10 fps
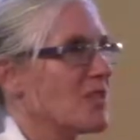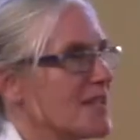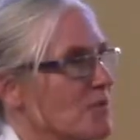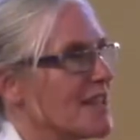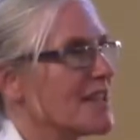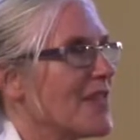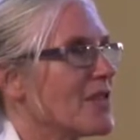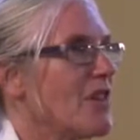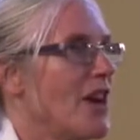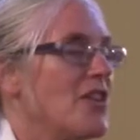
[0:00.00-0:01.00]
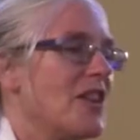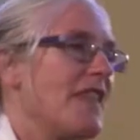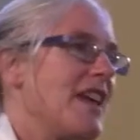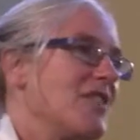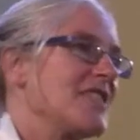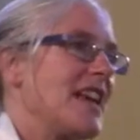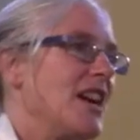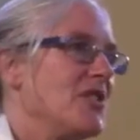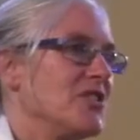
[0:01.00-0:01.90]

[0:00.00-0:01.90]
that's walking down the road and they don't say hello